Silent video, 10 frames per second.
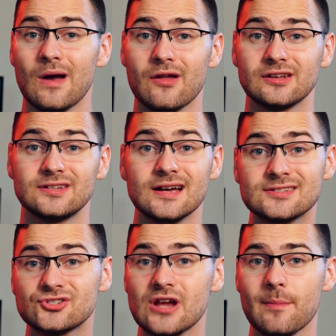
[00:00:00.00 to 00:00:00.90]
around a
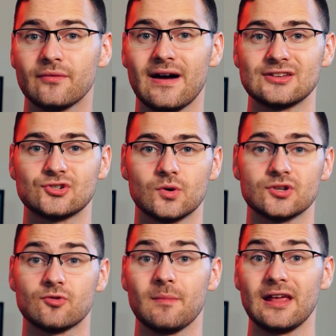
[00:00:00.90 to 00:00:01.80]
dozen Shopify
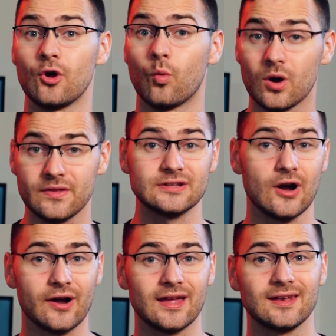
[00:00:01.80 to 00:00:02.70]
stores remain a worthy
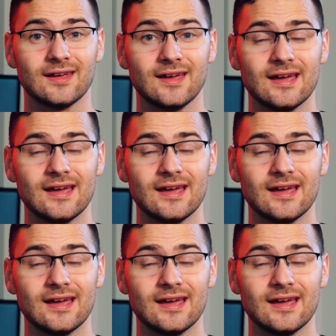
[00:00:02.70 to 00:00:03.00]
target.